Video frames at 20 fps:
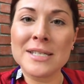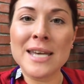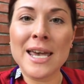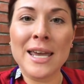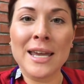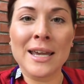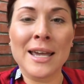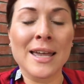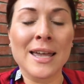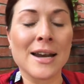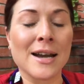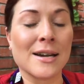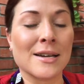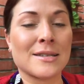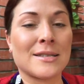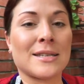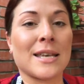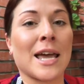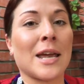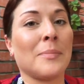taking an
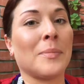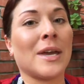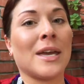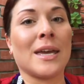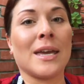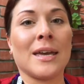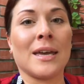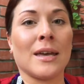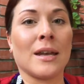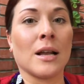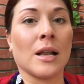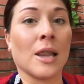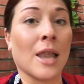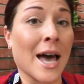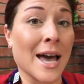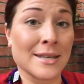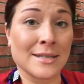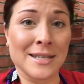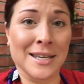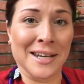assignment in
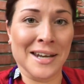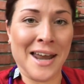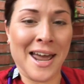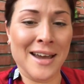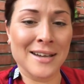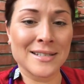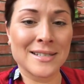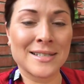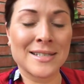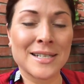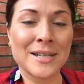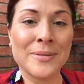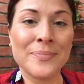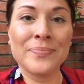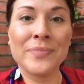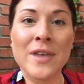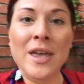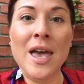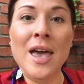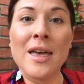Alaska next.
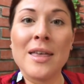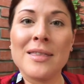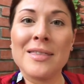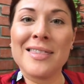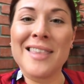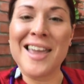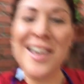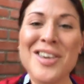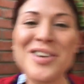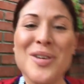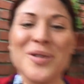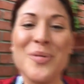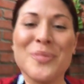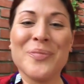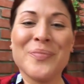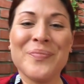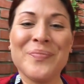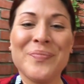Thank you.